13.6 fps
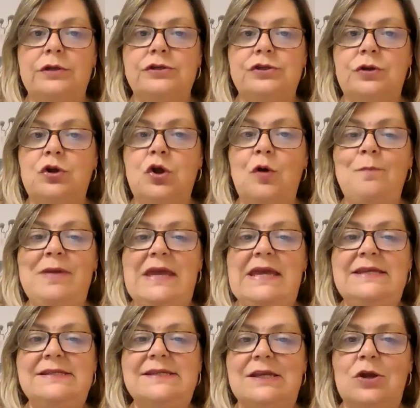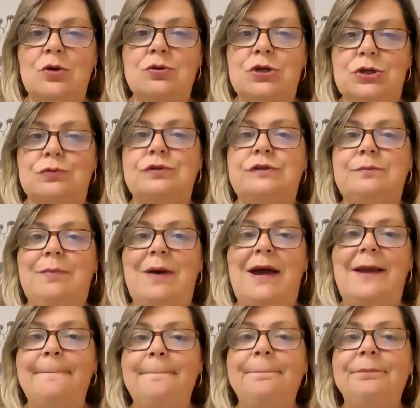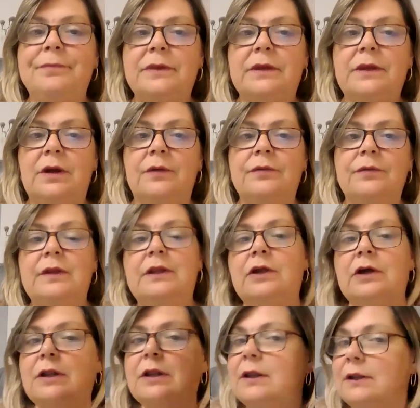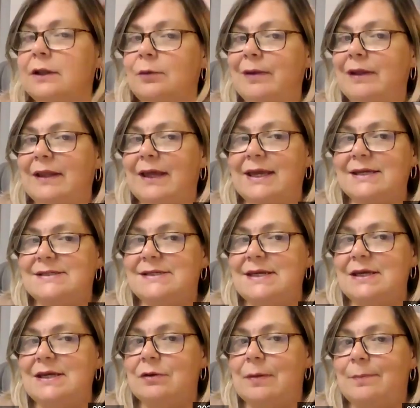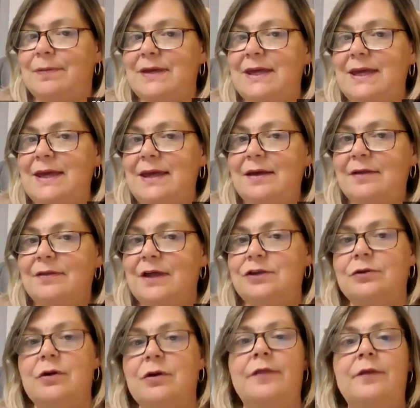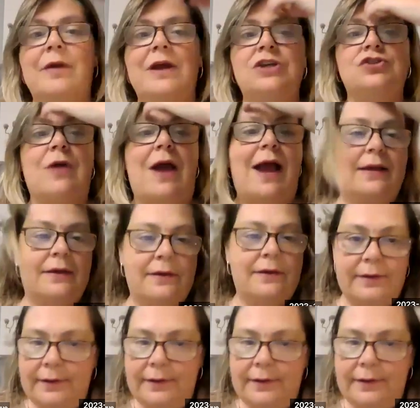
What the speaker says: So no B's and no Q's, but look a little bit like a D or a P, then you're on the right track.